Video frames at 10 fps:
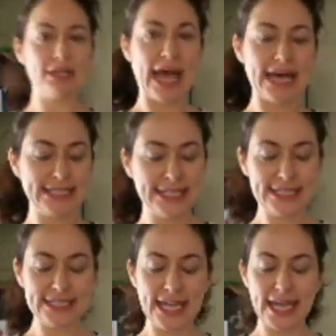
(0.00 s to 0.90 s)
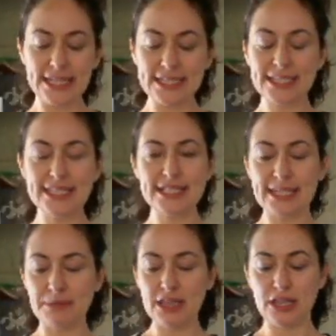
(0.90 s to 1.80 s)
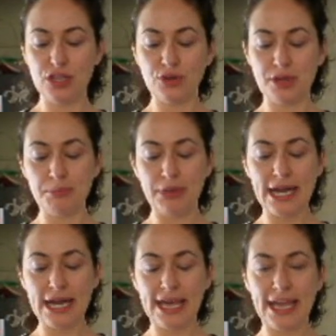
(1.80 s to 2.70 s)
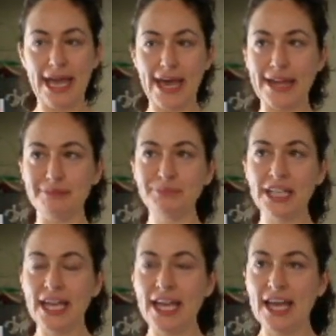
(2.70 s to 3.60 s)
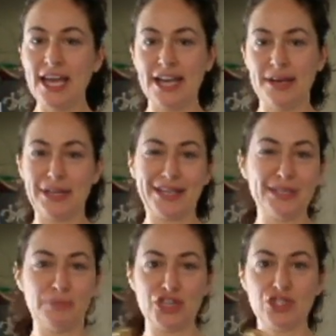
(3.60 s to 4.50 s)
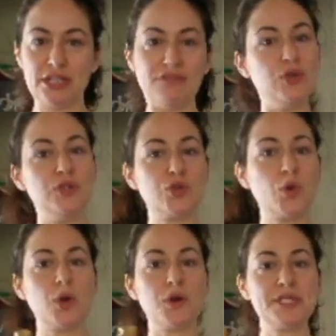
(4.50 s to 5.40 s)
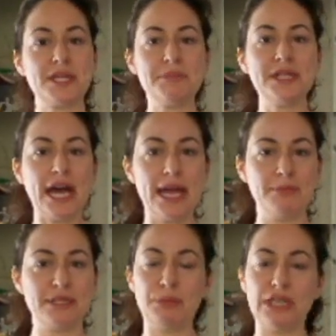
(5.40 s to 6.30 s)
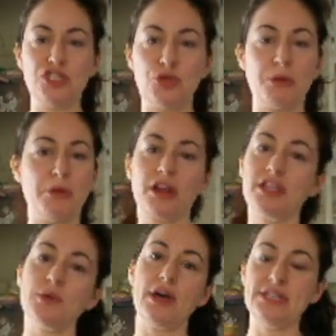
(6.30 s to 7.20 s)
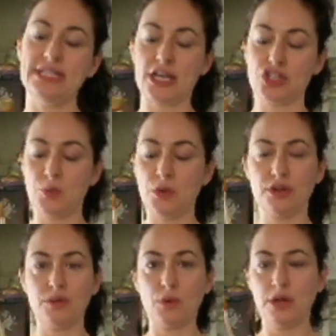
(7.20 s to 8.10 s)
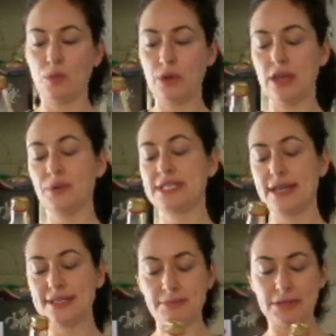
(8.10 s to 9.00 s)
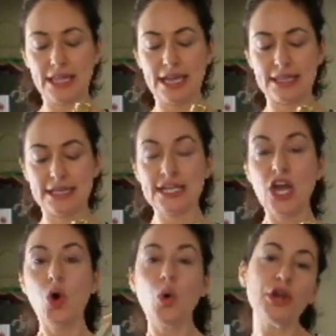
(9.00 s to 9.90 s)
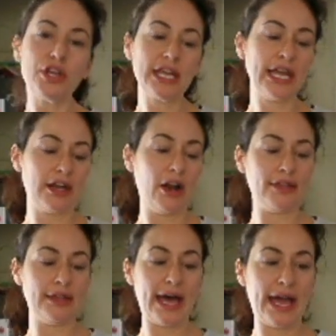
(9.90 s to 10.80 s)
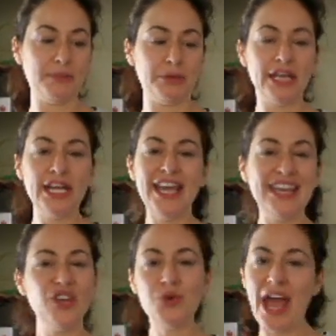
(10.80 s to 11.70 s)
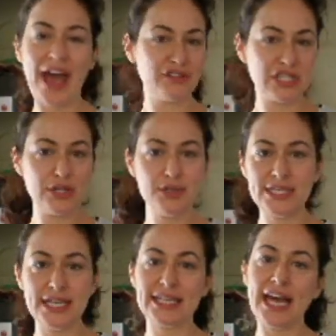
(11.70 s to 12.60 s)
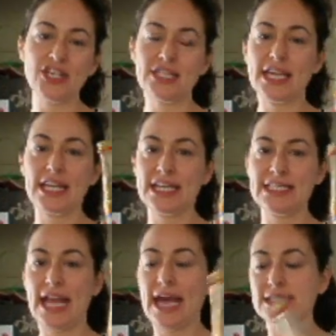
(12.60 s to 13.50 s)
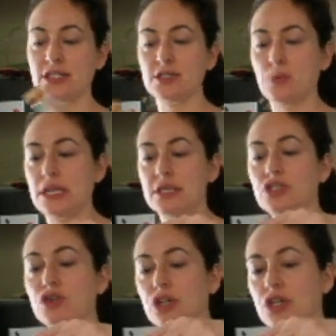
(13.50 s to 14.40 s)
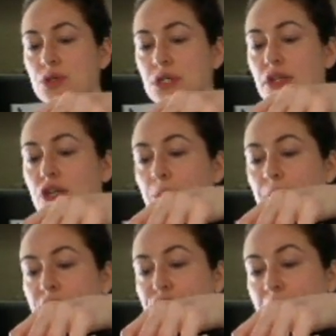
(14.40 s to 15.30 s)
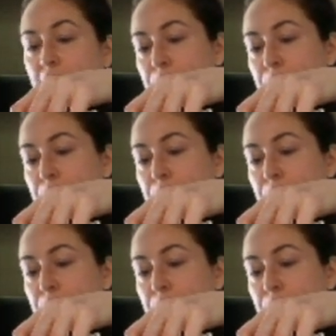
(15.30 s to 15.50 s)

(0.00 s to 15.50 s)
molasses, and this is something that you can buy at like a specialty food store, or sometimes big supermarkets will have a section where they'll sell something like this, or you can get it online, but you don't have to use this. I just like it because it adds a little sweetness. You could use a little bit of